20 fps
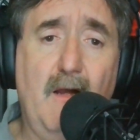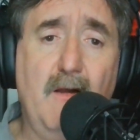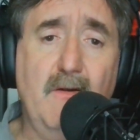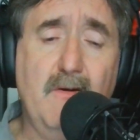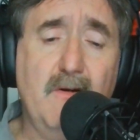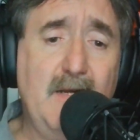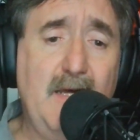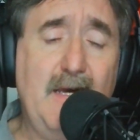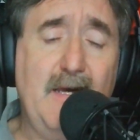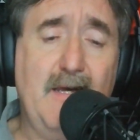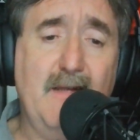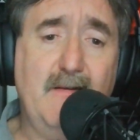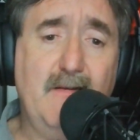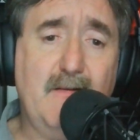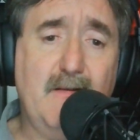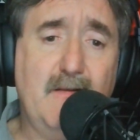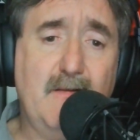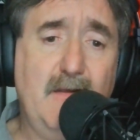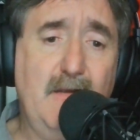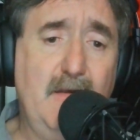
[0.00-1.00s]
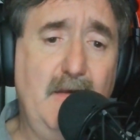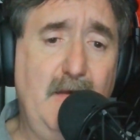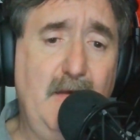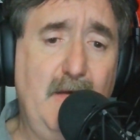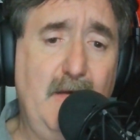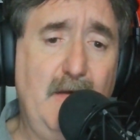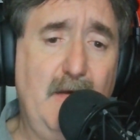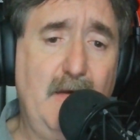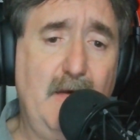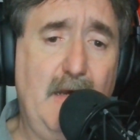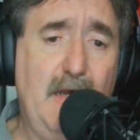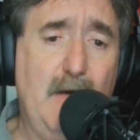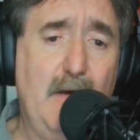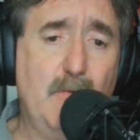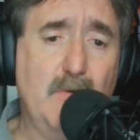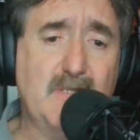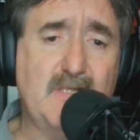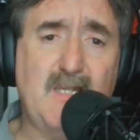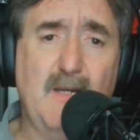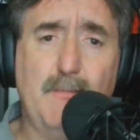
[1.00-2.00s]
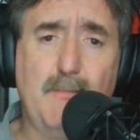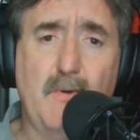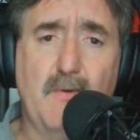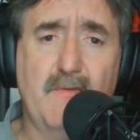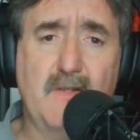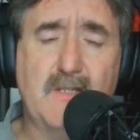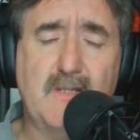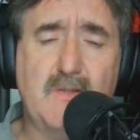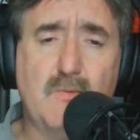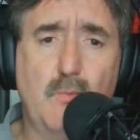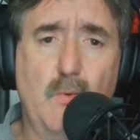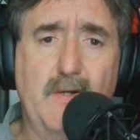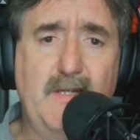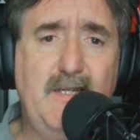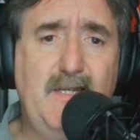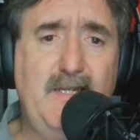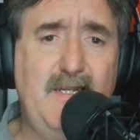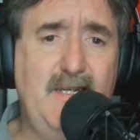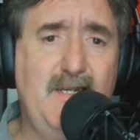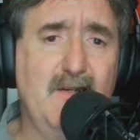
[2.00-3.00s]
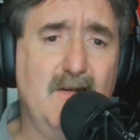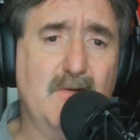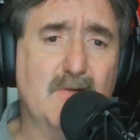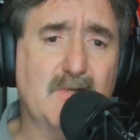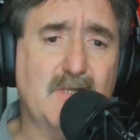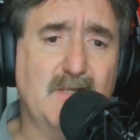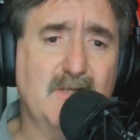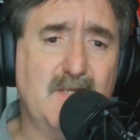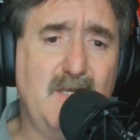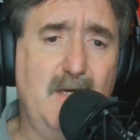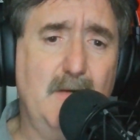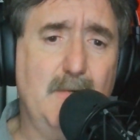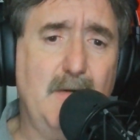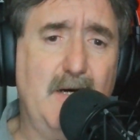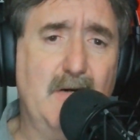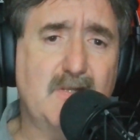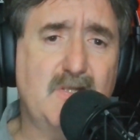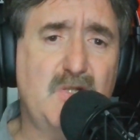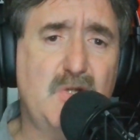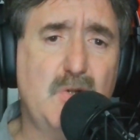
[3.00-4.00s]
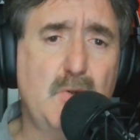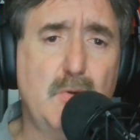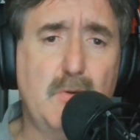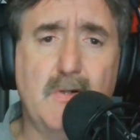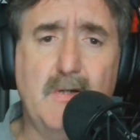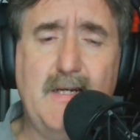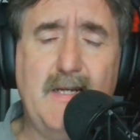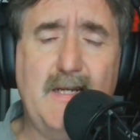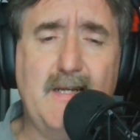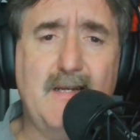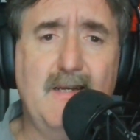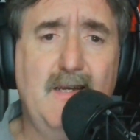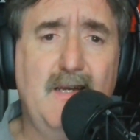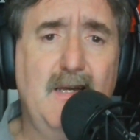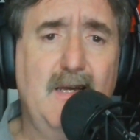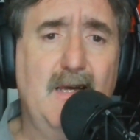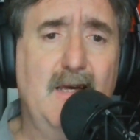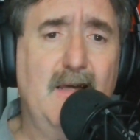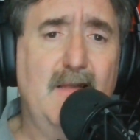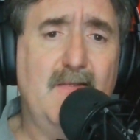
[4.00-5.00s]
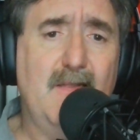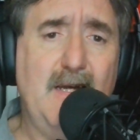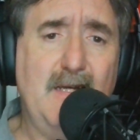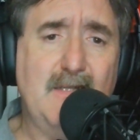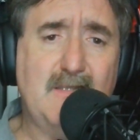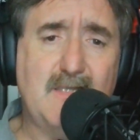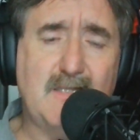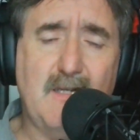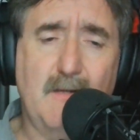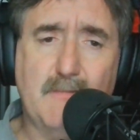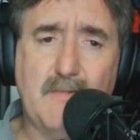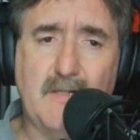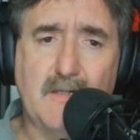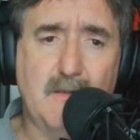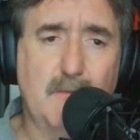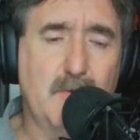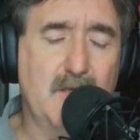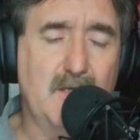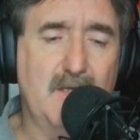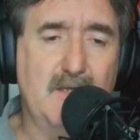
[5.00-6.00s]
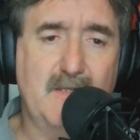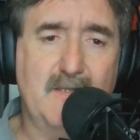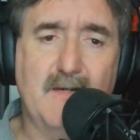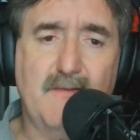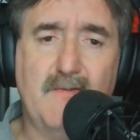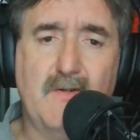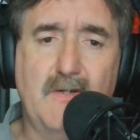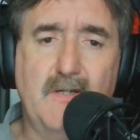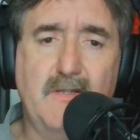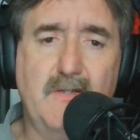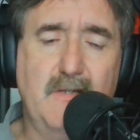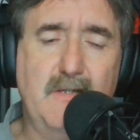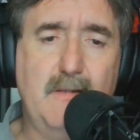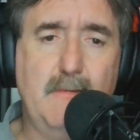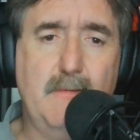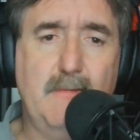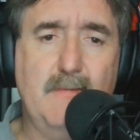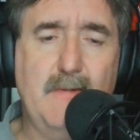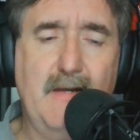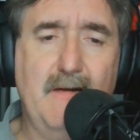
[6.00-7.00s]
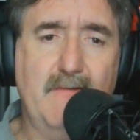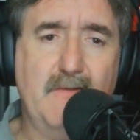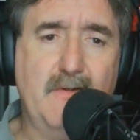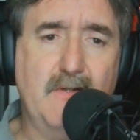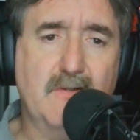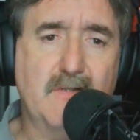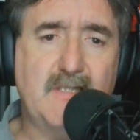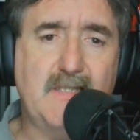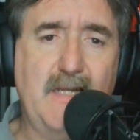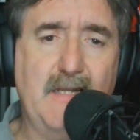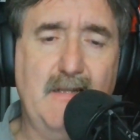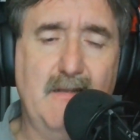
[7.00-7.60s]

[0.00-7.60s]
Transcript: than that, I want to skip over this one here. I was going to say about tutoring. That's something completely different. You need to have your state